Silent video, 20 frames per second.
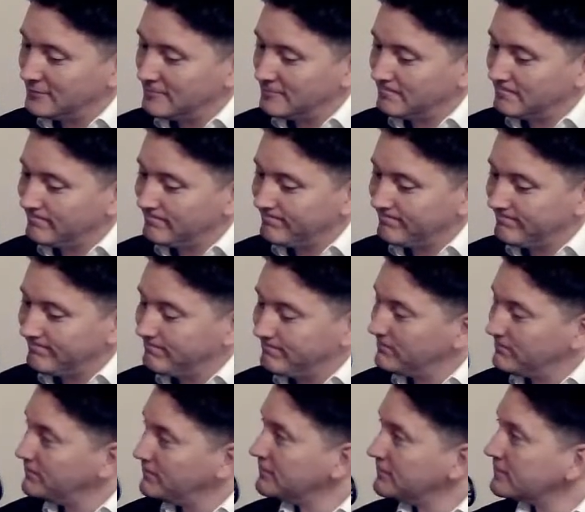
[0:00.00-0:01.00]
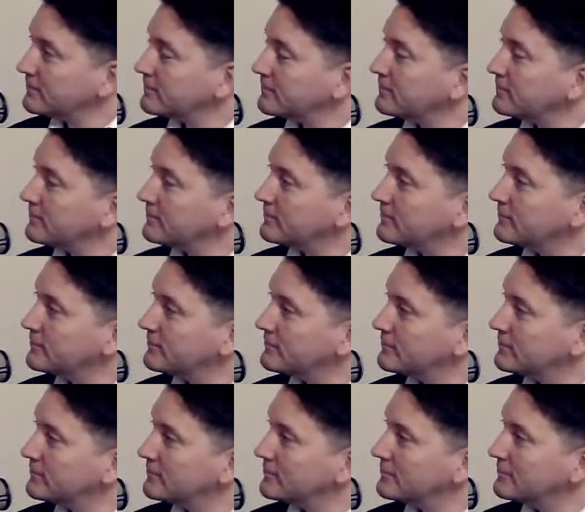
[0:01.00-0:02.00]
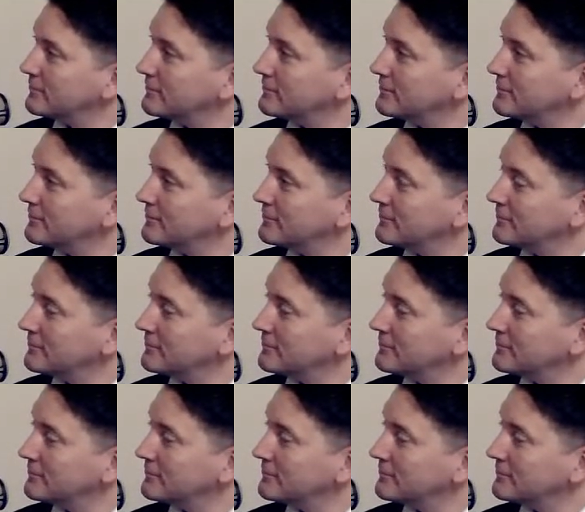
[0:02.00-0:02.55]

No words are spoken by the person on screen.